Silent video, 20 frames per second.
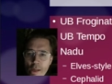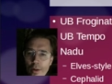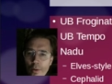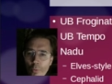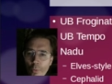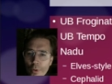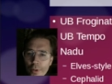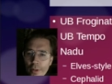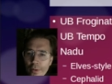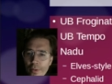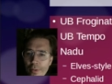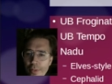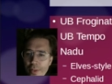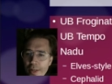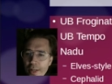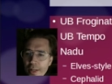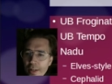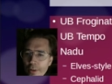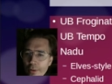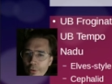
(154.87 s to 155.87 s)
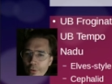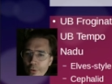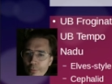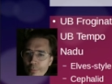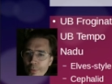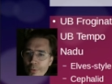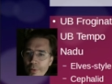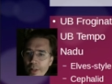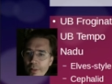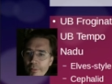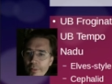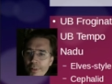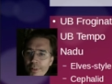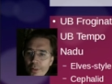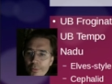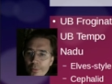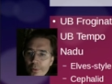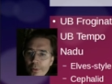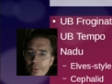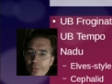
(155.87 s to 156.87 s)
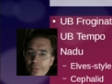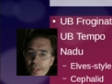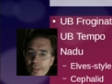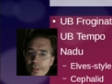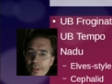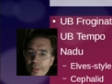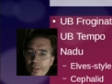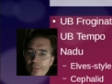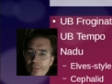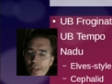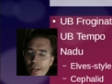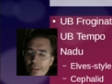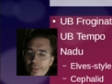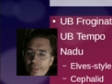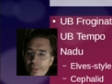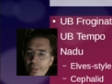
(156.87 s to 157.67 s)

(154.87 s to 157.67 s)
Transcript: What I think could be relevant, as we'll see in the discussion,